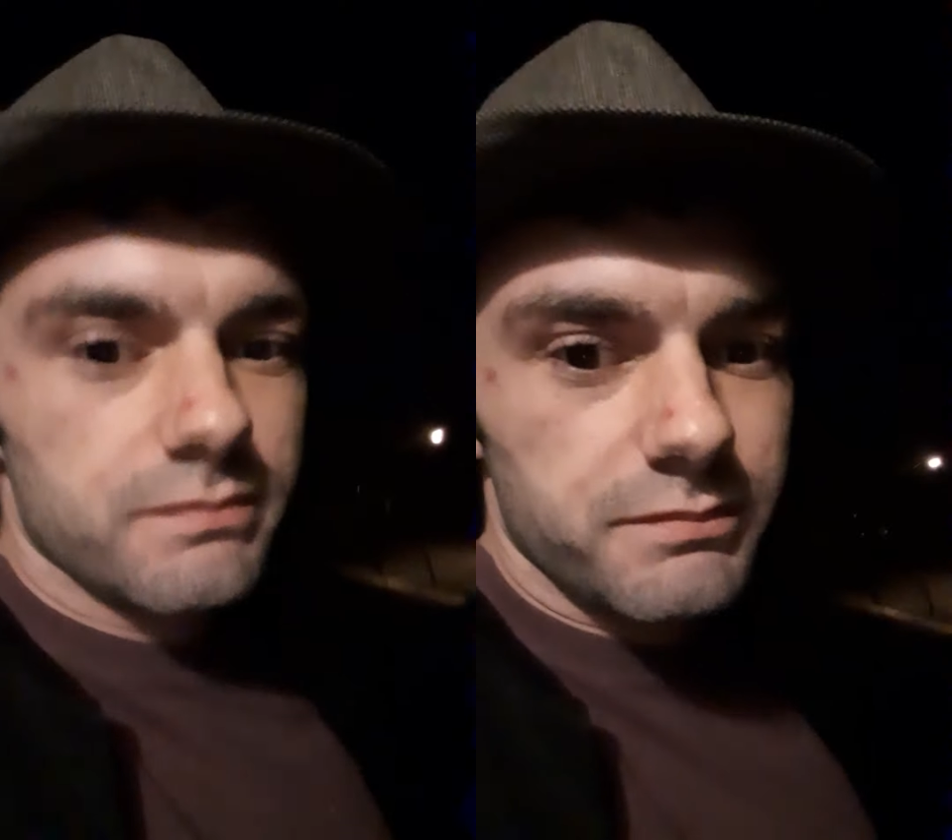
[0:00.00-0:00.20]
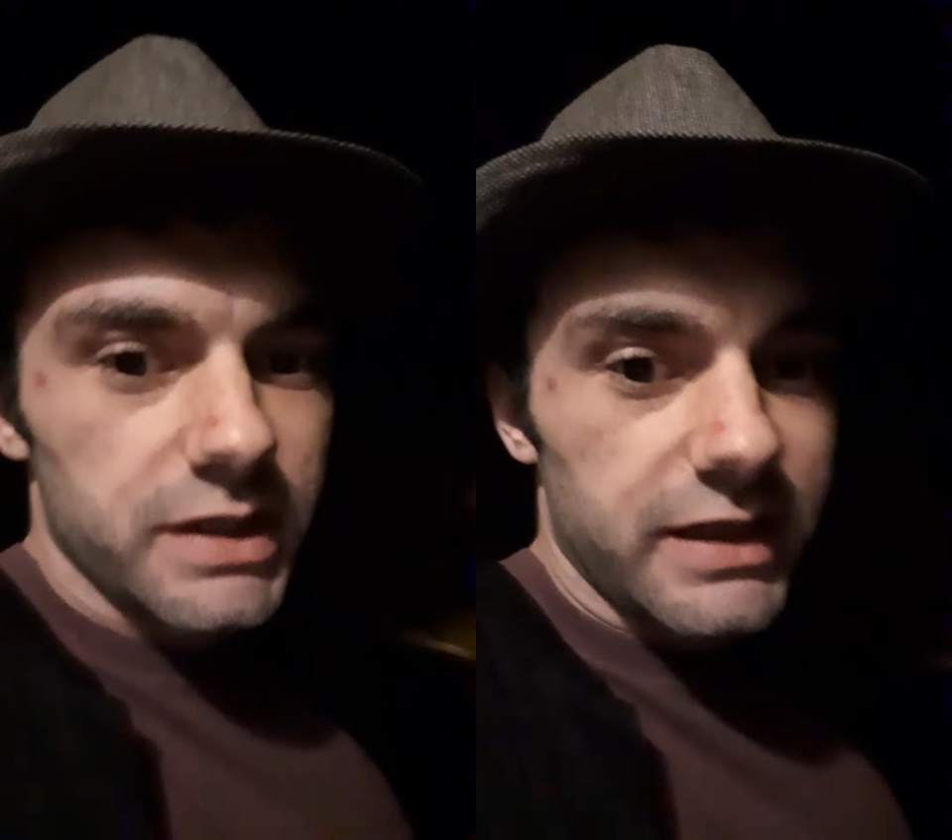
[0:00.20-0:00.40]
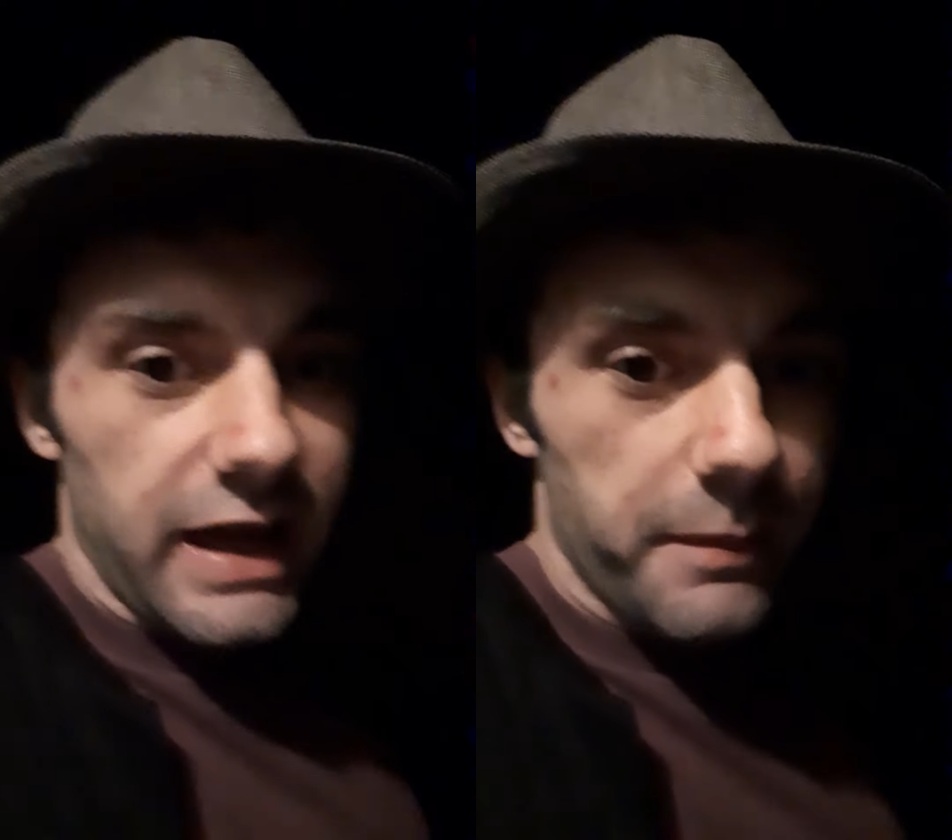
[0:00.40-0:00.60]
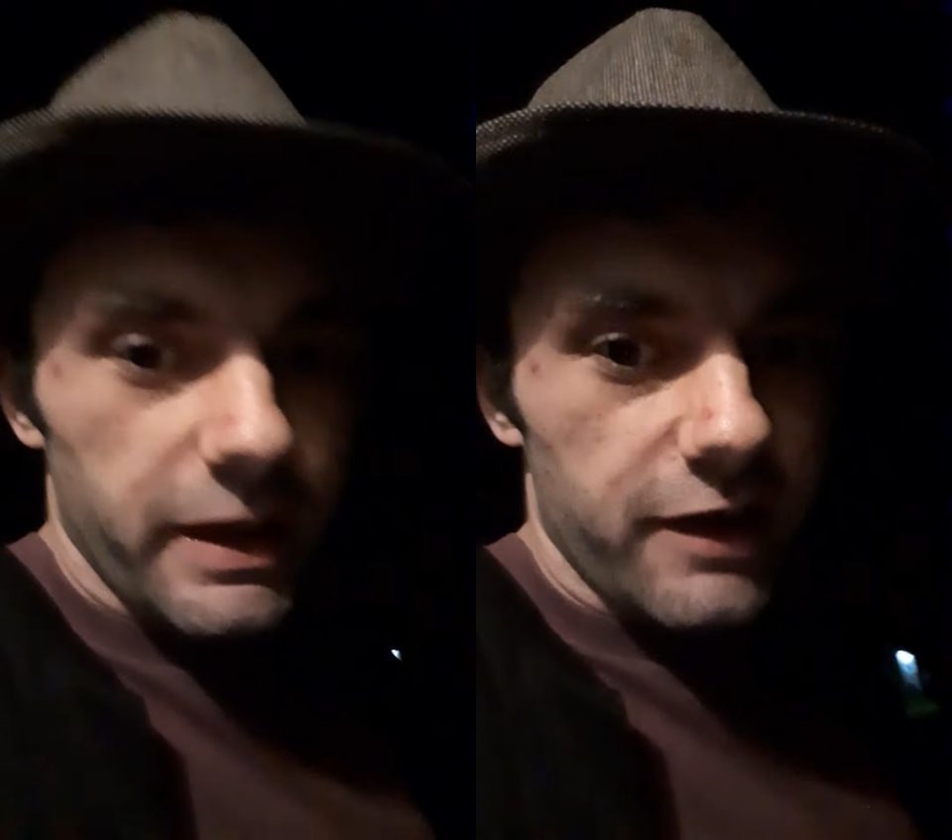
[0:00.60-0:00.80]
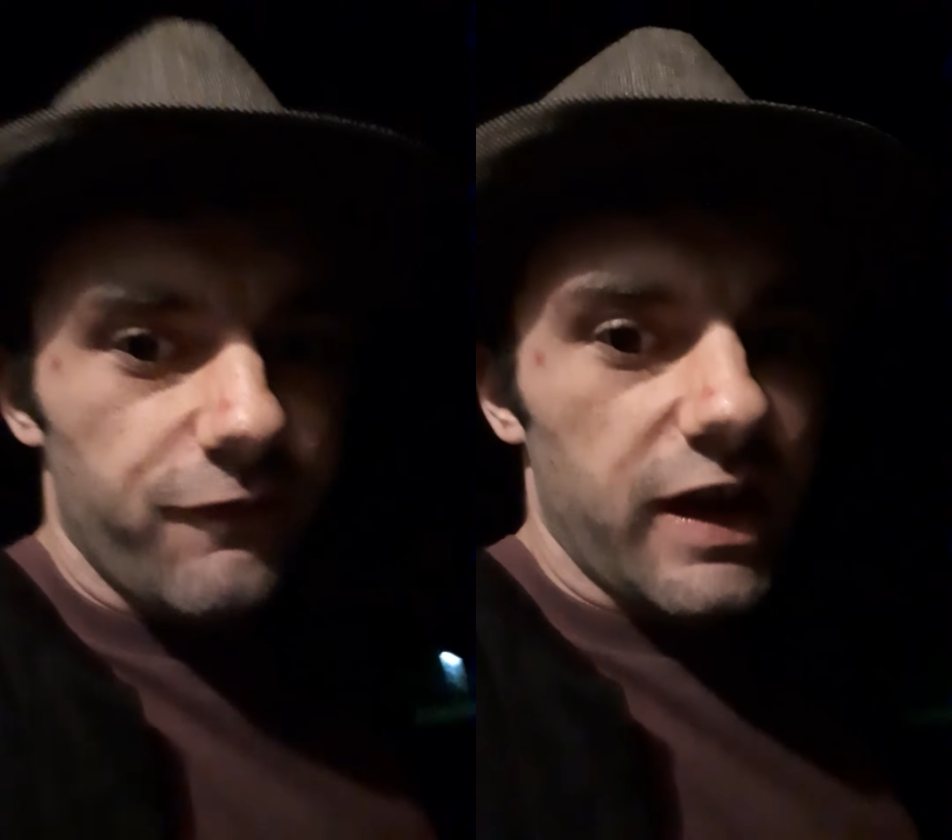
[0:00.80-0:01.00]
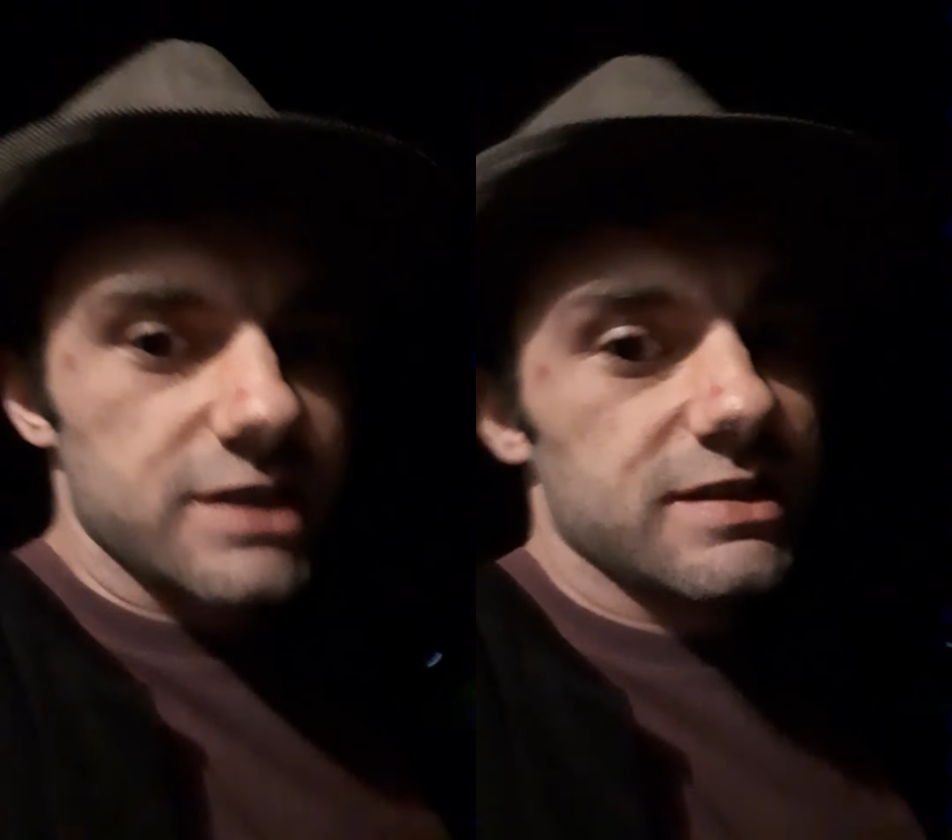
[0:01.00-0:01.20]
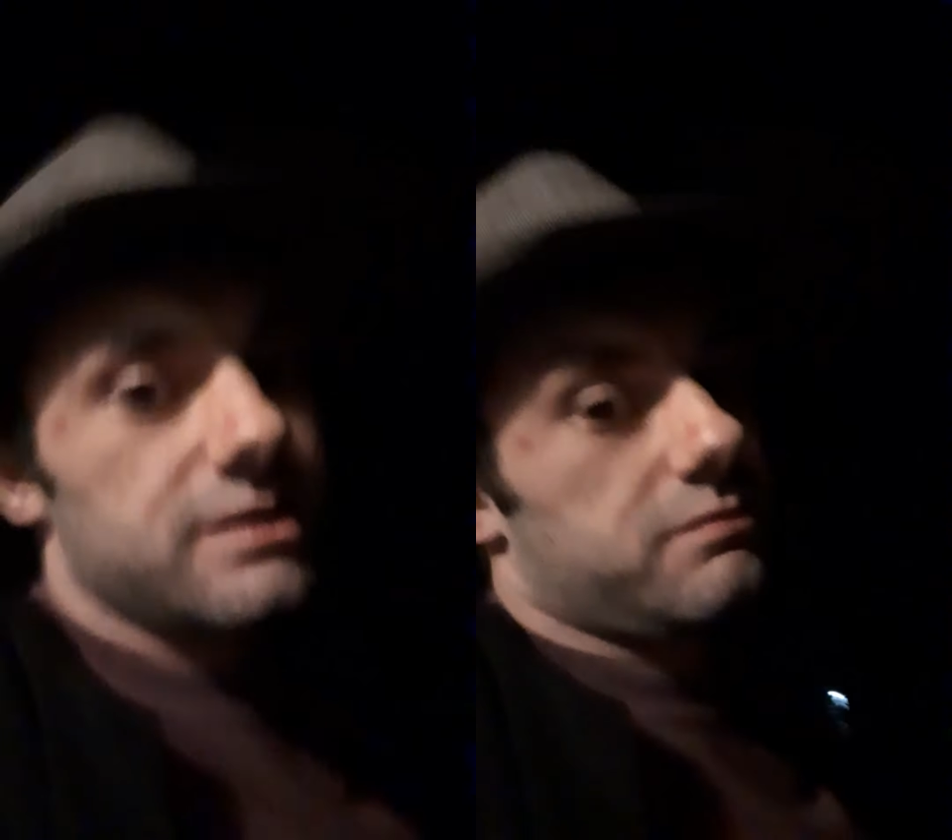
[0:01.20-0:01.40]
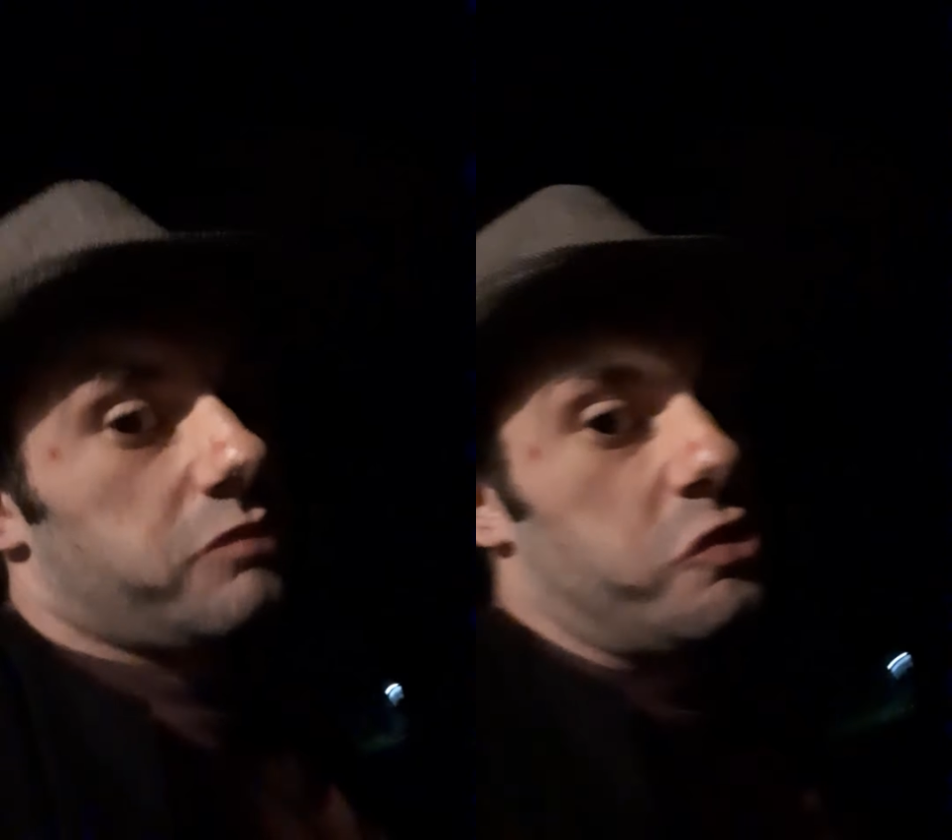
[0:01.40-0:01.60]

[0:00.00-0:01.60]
but did I manifest it?